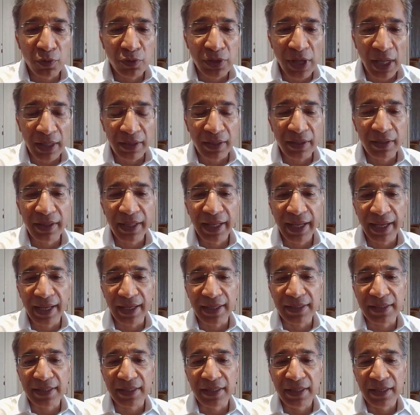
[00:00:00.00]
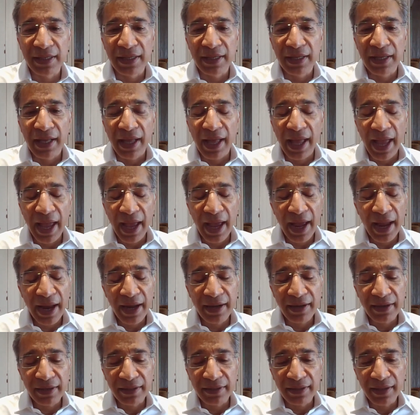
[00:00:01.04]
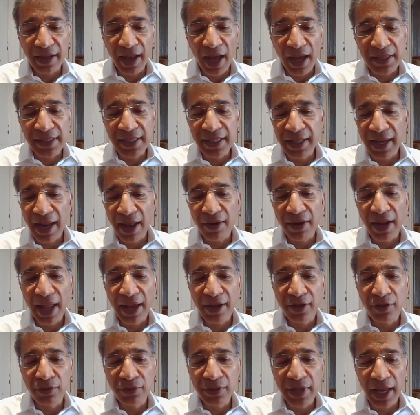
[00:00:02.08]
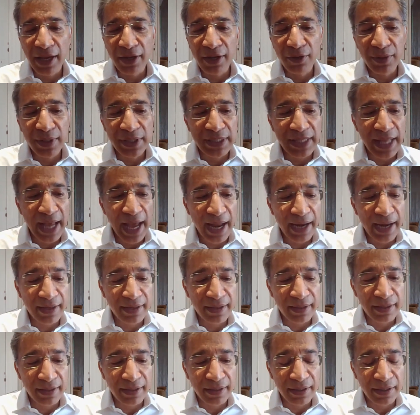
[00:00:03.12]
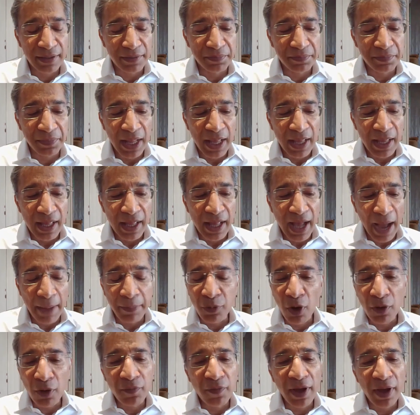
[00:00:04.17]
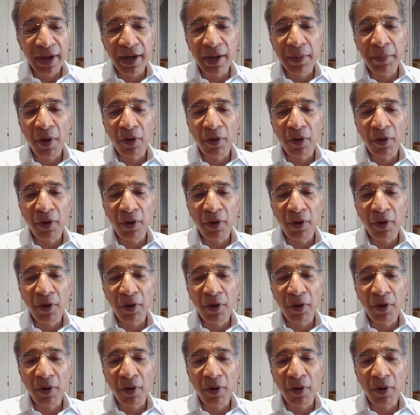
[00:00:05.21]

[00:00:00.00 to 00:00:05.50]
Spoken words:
those other things. And the last thing that I'd like to tell you is that I'm not worried